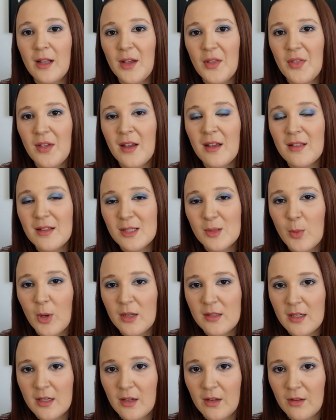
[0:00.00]
I think this
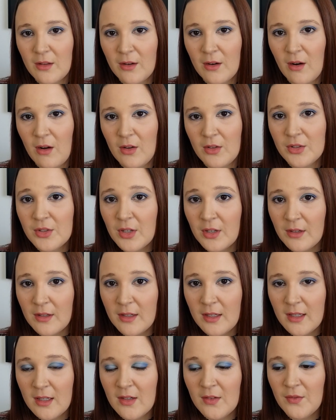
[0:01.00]
particular
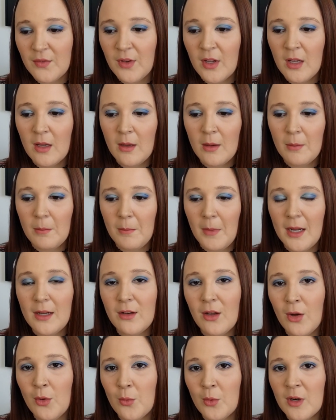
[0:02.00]
alternative might
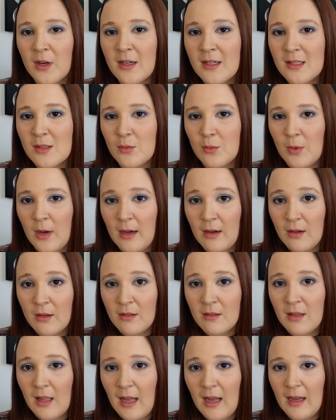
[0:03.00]
not work as
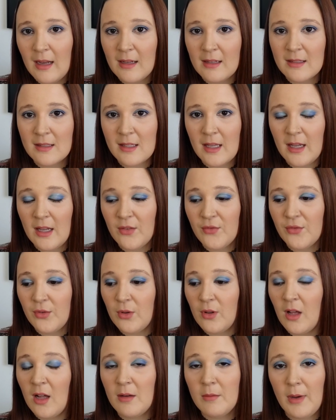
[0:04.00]
well as a
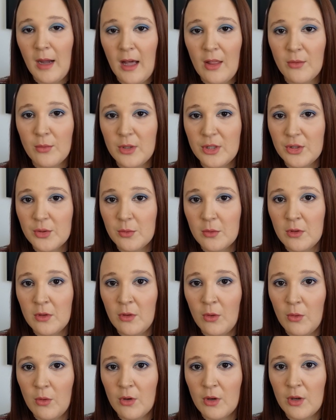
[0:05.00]
full-on bath ritual
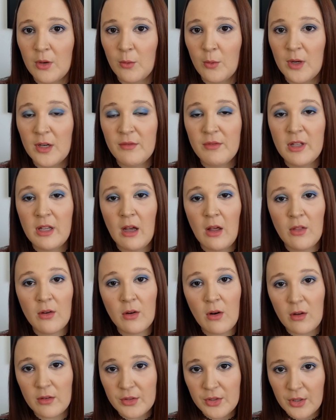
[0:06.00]
or one of the other
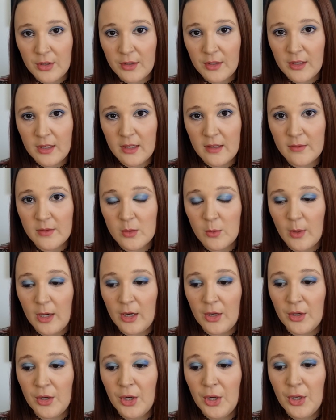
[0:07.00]
alternatives
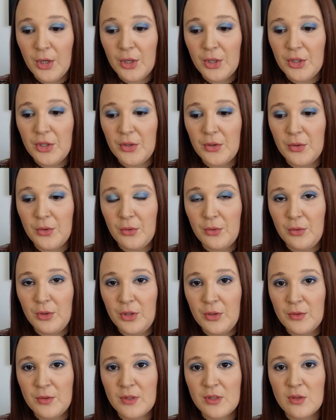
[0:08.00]
where you
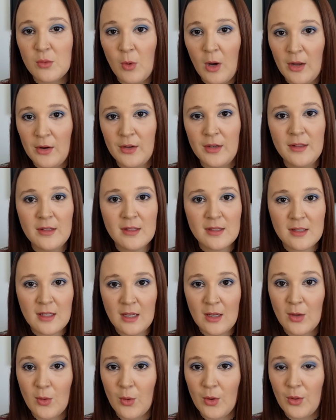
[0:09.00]
use the water in the
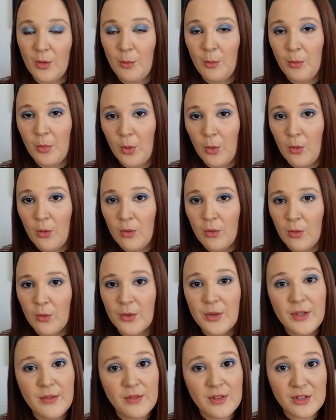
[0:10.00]
sink or the bowl
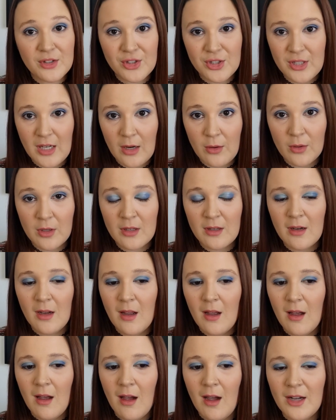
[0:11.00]
or even the shower.
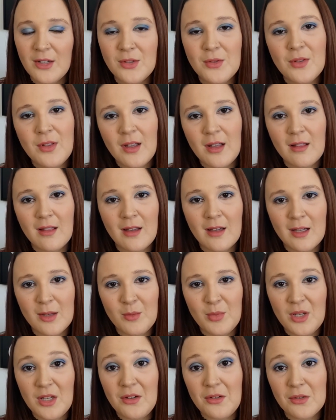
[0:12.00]
I do think they can
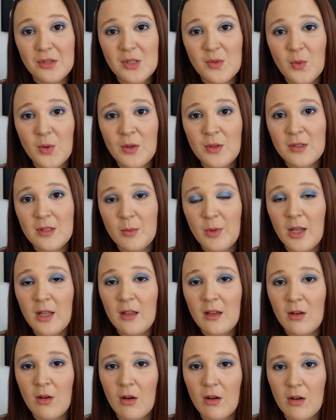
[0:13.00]
be useful
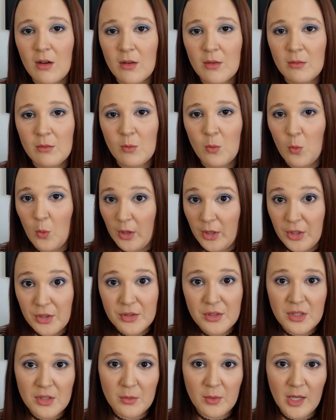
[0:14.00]
depending on what you're
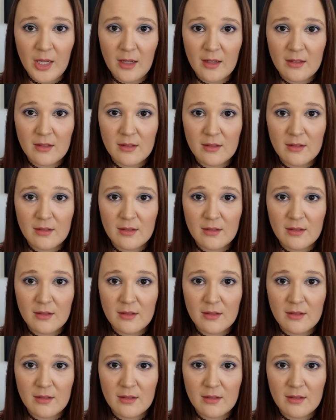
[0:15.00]
doing.